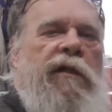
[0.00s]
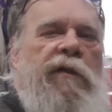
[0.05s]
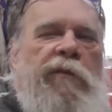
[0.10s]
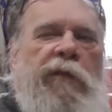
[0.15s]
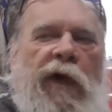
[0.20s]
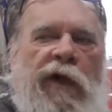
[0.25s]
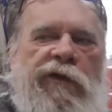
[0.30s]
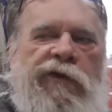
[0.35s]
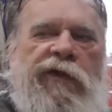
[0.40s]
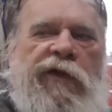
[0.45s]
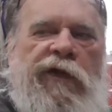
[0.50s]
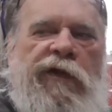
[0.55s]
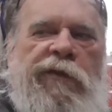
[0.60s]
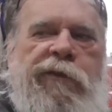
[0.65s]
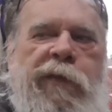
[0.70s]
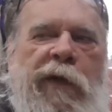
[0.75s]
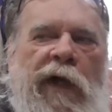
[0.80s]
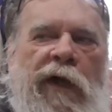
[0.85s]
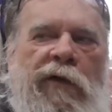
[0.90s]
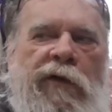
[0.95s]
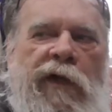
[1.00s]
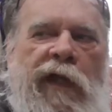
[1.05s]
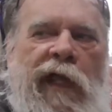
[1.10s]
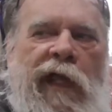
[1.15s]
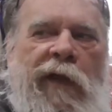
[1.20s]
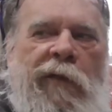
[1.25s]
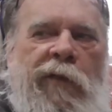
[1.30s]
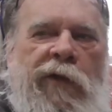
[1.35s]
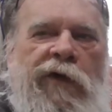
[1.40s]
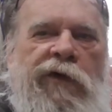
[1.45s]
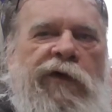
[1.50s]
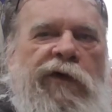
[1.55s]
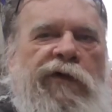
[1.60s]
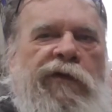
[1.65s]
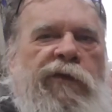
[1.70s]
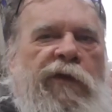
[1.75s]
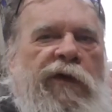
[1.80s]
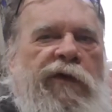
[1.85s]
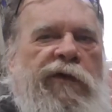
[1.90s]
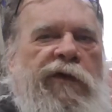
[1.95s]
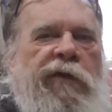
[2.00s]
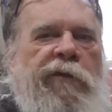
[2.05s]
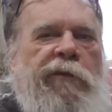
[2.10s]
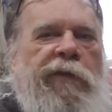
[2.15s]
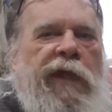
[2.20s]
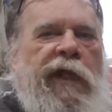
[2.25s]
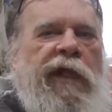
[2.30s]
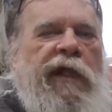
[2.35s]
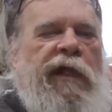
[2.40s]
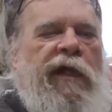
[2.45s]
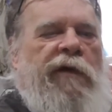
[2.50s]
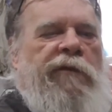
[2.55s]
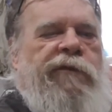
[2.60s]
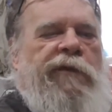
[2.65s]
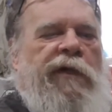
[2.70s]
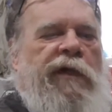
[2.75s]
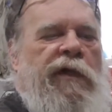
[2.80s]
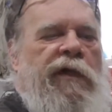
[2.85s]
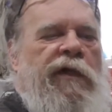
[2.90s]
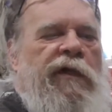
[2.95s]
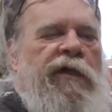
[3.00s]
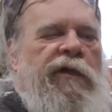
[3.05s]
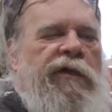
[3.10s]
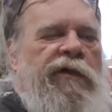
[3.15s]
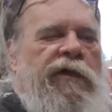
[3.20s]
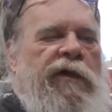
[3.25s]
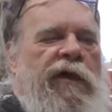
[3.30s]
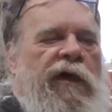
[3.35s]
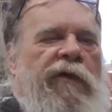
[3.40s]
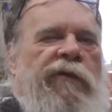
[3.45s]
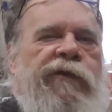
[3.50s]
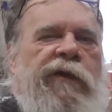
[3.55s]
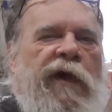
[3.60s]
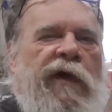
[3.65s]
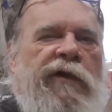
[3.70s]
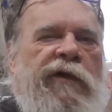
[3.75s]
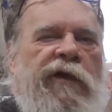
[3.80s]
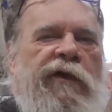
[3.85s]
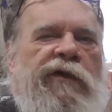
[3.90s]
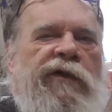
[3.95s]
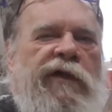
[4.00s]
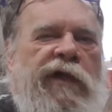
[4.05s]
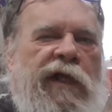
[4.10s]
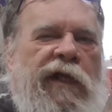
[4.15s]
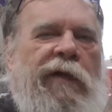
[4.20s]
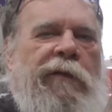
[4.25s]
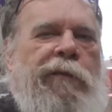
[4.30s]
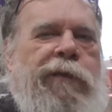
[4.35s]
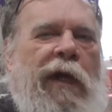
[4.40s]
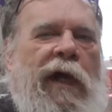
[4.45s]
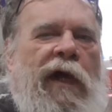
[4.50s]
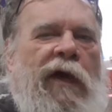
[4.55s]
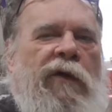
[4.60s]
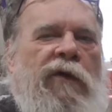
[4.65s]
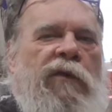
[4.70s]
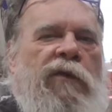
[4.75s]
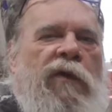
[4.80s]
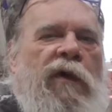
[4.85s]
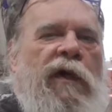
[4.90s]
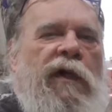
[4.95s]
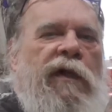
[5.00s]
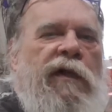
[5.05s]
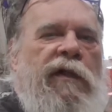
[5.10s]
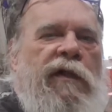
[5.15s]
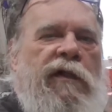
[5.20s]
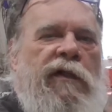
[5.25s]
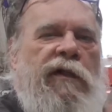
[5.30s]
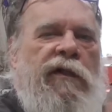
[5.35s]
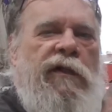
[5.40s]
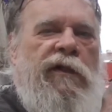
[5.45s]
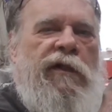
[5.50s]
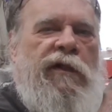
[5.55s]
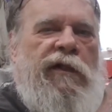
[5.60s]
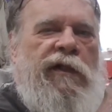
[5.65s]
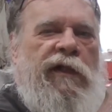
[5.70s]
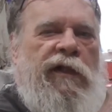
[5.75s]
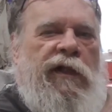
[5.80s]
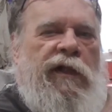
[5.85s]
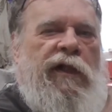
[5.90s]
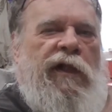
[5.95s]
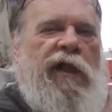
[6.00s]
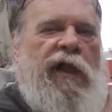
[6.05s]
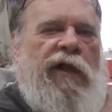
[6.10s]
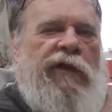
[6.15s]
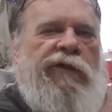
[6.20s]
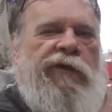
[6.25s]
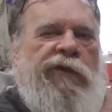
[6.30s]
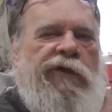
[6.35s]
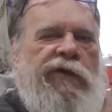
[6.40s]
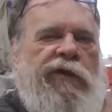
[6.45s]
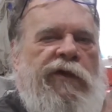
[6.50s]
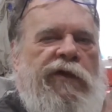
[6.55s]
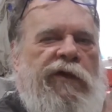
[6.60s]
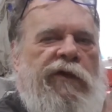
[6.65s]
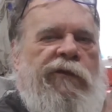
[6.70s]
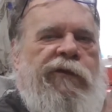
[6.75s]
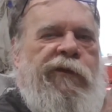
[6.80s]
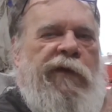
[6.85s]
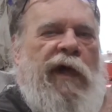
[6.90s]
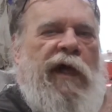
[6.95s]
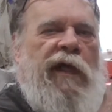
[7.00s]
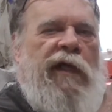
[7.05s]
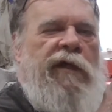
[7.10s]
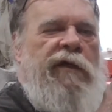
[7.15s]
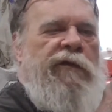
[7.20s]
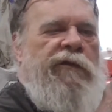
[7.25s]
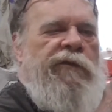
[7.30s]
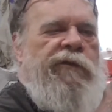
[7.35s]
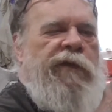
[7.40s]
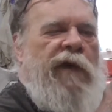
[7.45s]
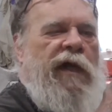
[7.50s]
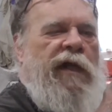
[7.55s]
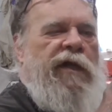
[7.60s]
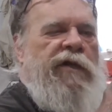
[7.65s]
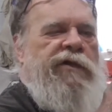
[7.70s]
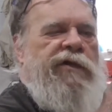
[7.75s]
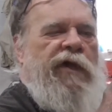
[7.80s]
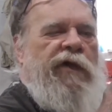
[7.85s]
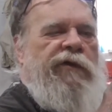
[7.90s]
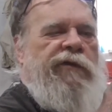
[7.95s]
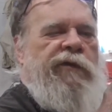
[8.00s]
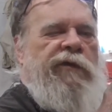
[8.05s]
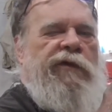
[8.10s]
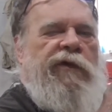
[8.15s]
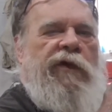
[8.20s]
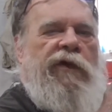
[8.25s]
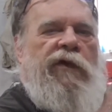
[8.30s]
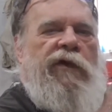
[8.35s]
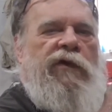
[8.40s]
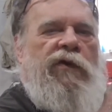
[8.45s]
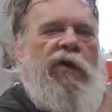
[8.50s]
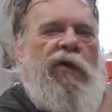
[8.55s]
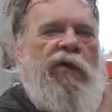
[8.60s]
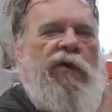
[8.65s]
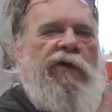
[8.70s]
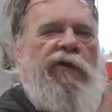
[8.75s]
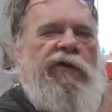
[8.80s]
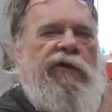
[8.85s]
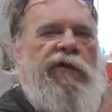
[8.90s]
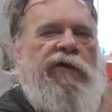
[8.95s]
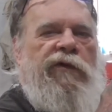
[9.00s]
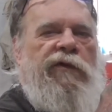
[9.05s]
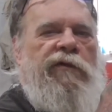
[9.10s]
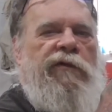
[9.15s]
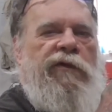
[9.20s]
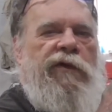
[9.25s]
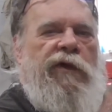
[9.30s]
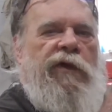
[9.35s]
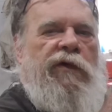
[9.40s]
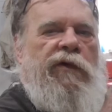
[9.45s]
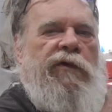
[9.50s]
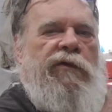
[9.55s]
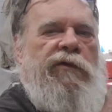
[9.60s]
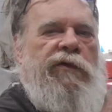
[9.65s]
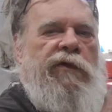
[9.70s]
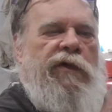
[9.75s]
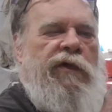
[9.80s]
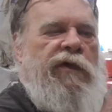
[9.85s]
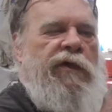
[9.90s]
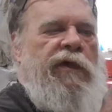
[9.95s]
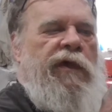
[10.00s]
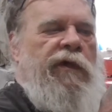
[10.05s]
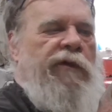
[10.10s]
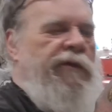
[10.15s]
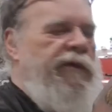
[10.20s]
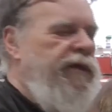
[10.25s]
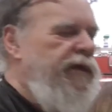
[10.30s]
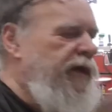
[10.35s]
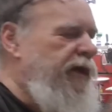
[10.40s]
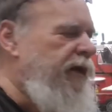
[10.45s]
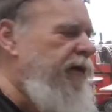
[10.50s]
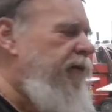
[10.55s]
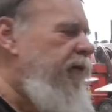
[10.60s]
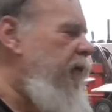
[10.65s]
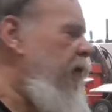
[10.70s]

my 6-pound hammer just wasn't big enough. So I found this 10-pound one. That's for doing the fine adjustments on the doors and hood and everything.